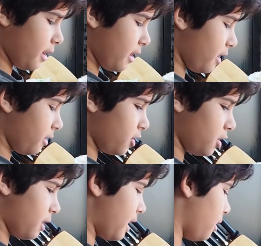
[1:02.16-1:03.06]
and
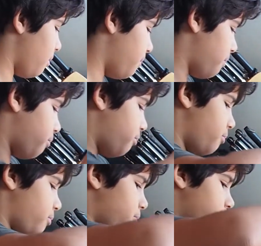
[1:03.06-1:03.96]
just get
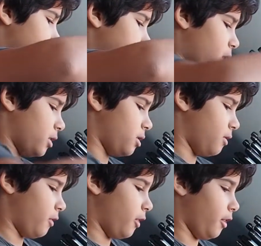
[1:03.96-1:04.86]
lots
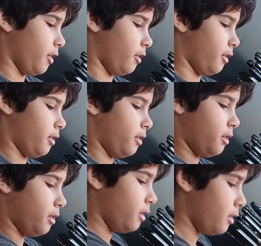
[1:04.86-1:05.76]
of yogurt on
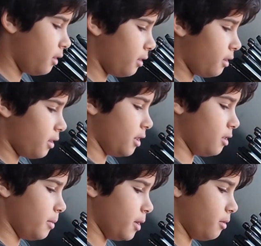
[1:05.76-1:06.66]
in the
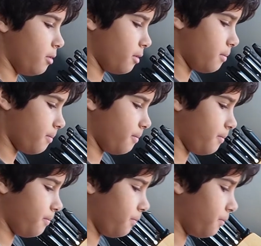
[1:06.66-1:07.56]
middle.
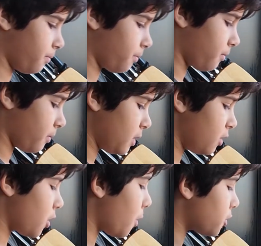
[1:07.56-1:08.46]

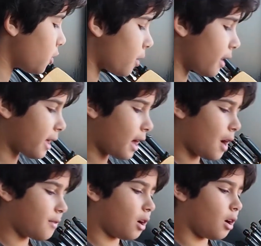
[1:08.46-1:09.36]
So you sort of want to
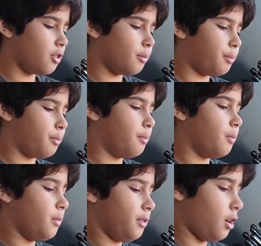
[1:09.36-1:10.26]
cover
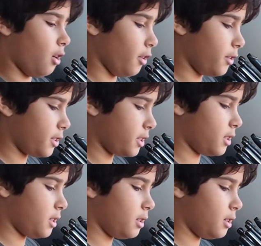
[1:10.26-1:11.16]
the
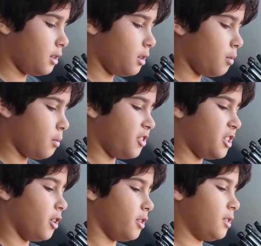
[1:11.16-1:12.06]
oats with the
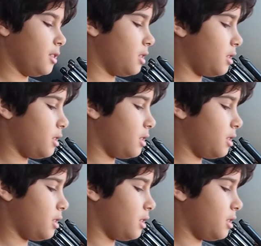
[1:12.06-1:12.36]
yogurt.